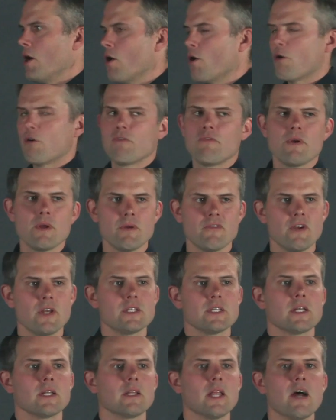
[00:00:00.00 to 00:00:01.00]
or
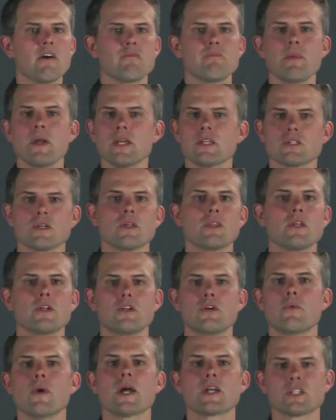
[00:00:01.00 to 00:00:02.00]
facing left based on the
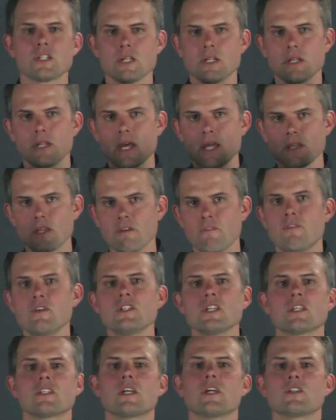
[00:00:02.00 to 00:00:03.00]
direction that the
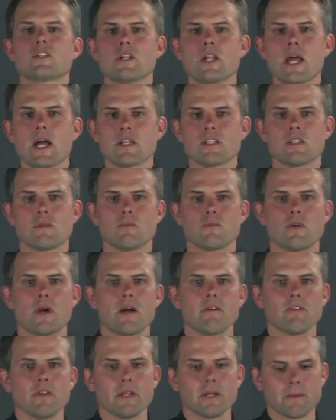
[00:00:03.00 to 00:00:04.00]
physics engine has them
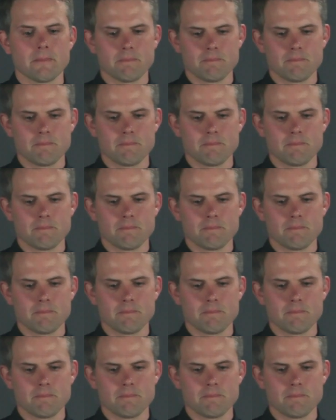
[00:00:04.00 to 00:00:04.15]
traveling.